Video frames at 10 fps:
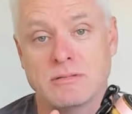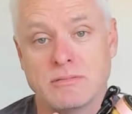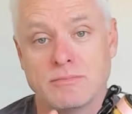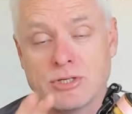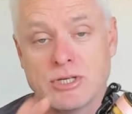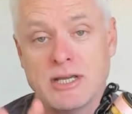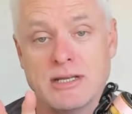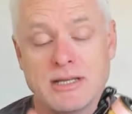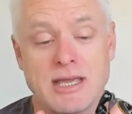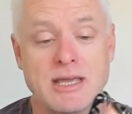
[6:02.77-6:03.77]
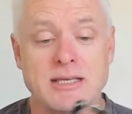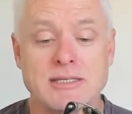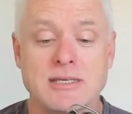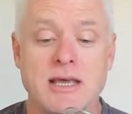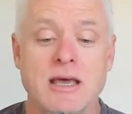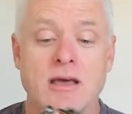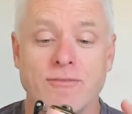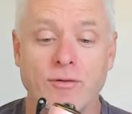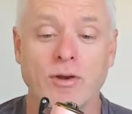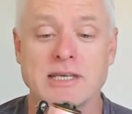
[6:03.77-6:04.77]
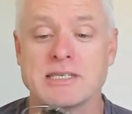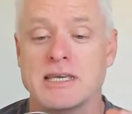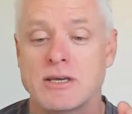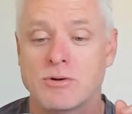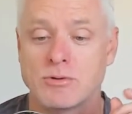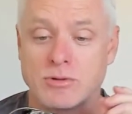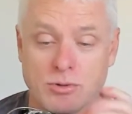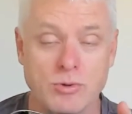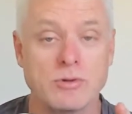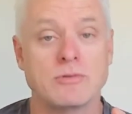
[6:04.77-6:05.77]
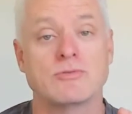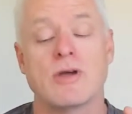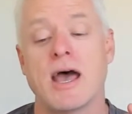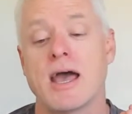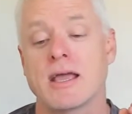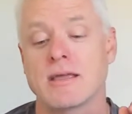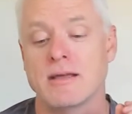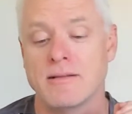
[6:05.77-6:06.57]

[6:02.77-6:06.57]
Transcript: machine gears, fully sealed, good drag,